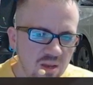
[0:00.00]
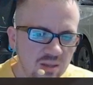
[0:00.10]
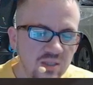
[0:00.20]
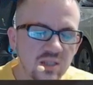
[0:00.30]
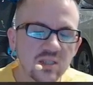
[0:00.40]

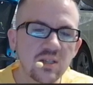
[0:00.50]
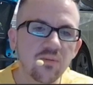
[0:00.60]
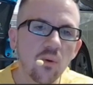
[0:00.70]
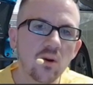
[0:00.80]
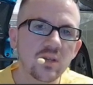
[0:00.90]

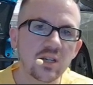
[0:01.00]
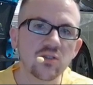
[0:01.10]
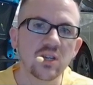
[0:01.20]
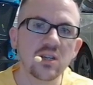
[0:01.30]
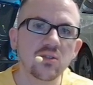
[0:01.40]
64
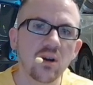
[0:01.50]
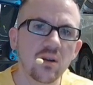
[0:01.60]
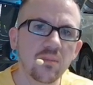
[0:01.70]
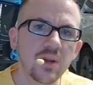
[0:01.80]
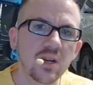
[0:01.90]

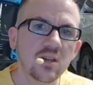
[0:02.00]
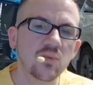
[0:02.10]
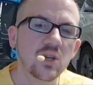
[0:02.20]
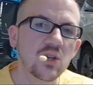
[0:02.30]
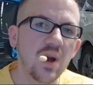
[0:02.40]
tetrahedron, because when you